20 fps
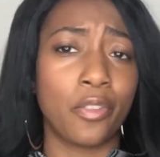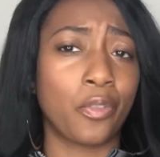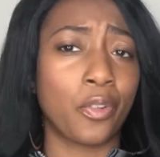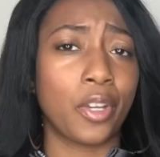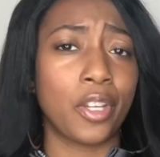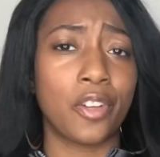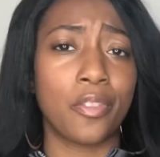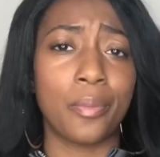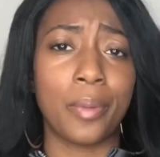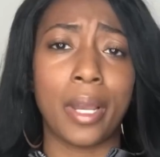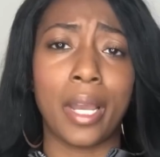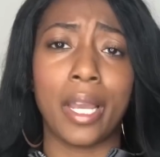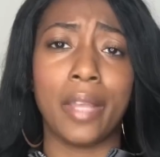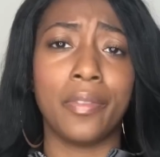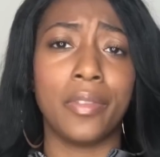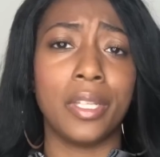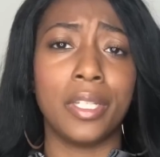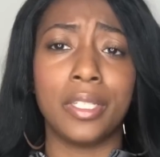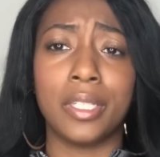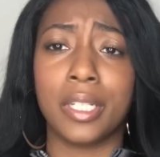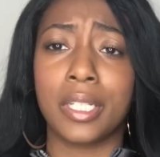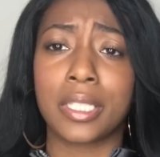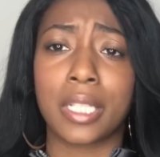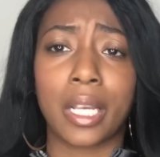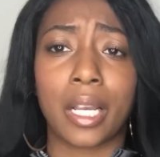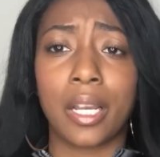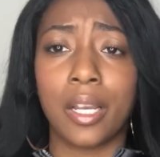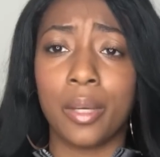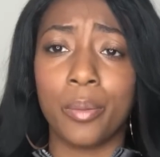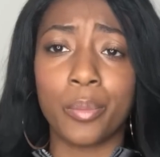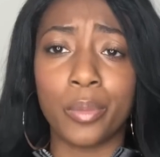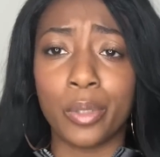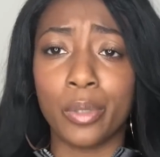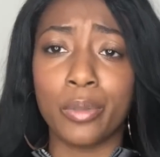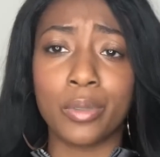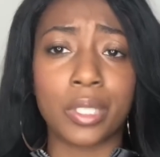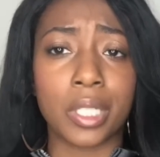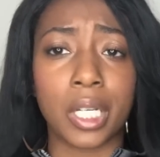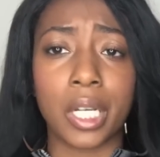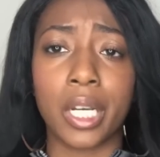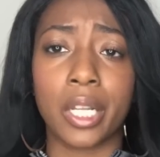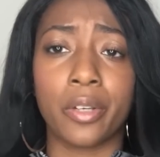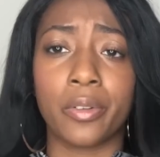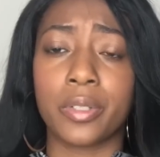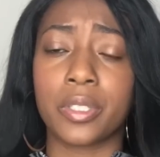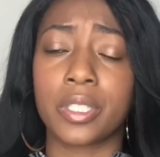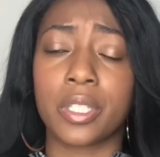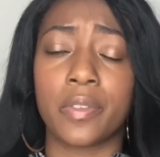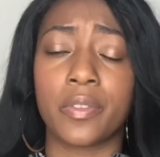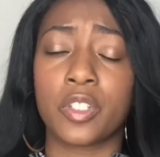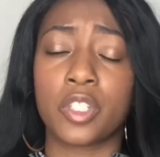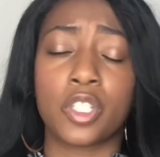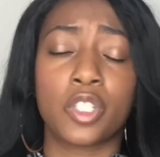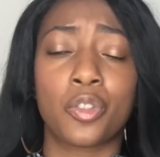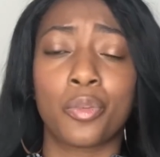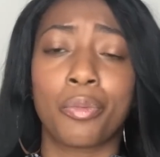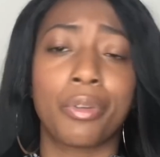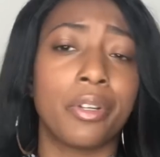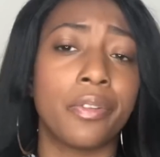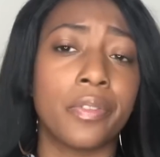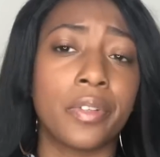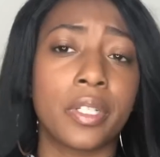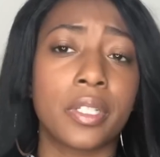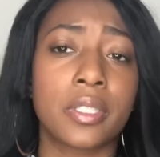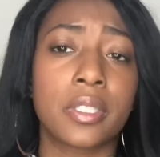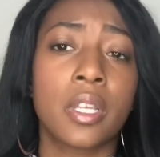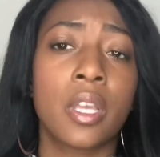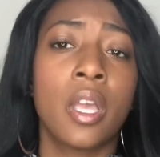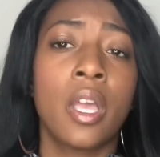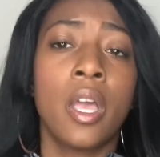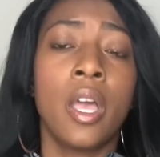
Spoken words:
friend of mine that does like updos and color and stuff. It's just 3 of us.